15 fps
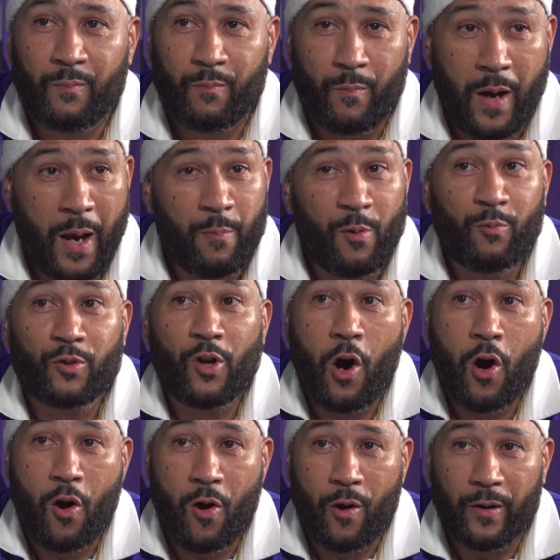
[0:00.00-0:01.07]
Miami was
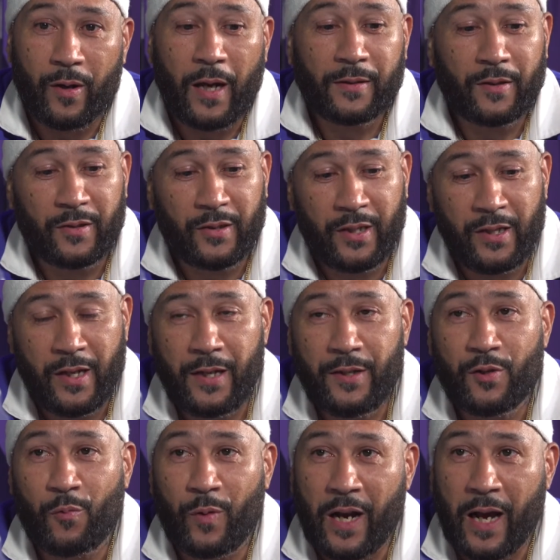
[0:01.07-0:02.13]
hard. As a
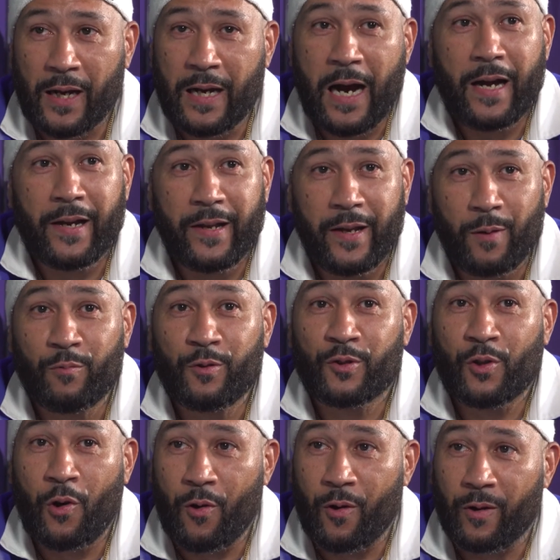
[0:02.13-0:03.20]
teenager, when I got here, it was
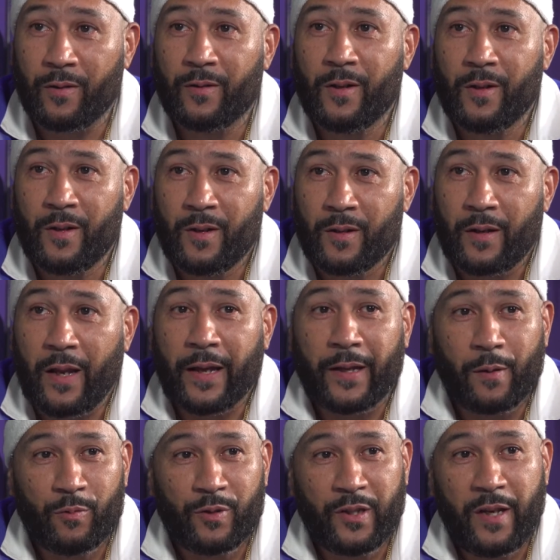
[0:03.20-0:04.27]
on. Like it
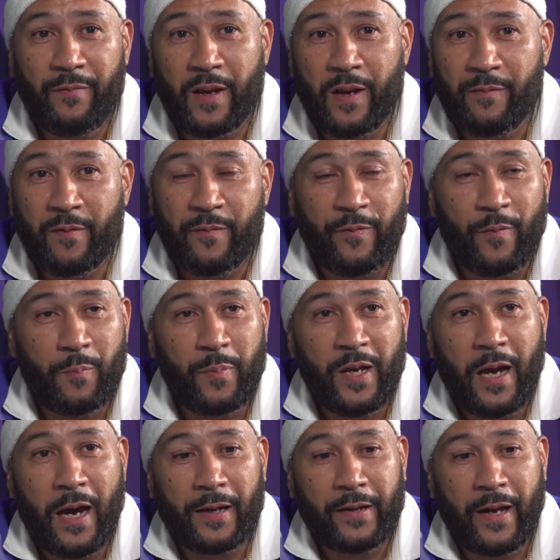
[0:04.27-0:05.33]
was even for me,
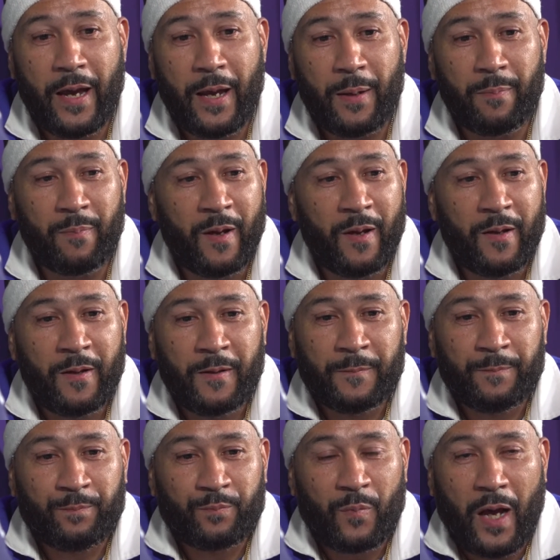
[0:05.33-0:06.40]
I came,
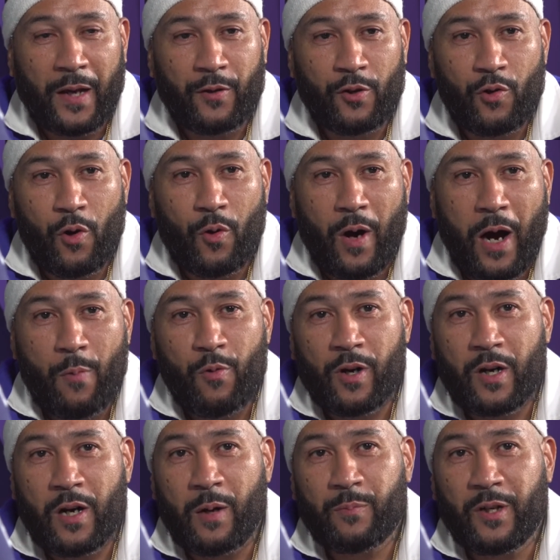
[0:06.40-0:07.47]
like, you know, I would
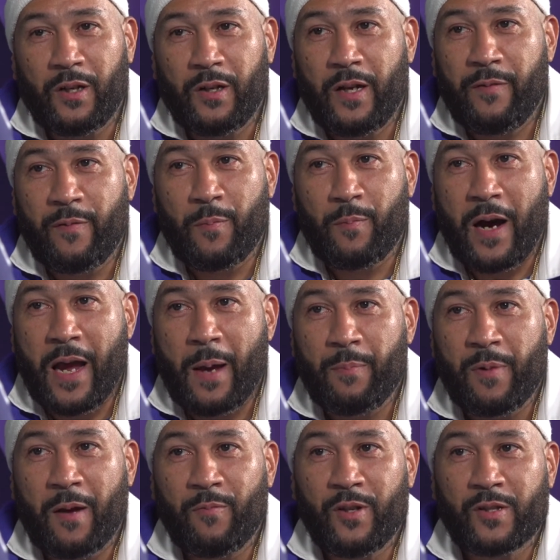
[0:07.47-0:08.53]
come to live in Miami
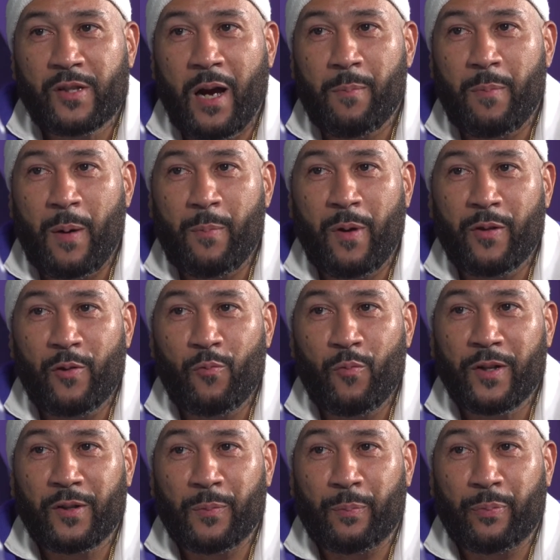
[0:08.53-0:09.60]
every time my mother
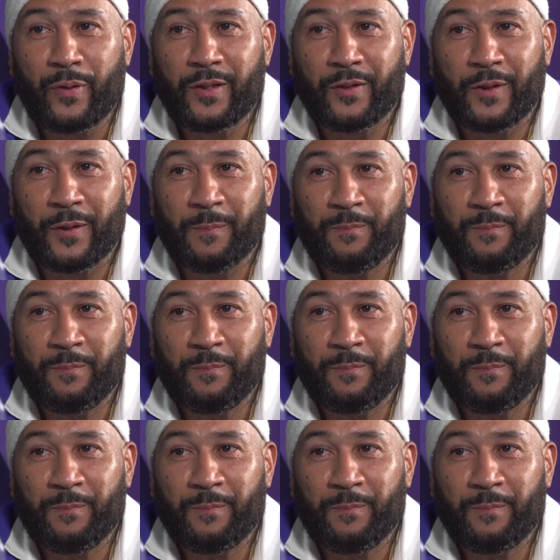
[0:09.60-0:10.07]
went to prison.